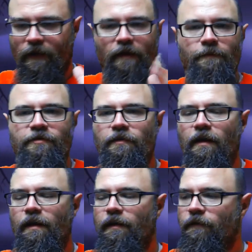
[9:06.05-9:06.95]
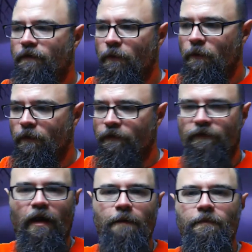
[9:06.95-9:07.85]
animatronics or
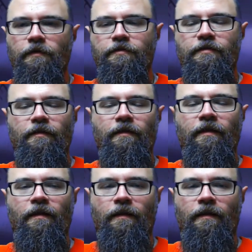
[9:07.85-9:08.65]
stop motion.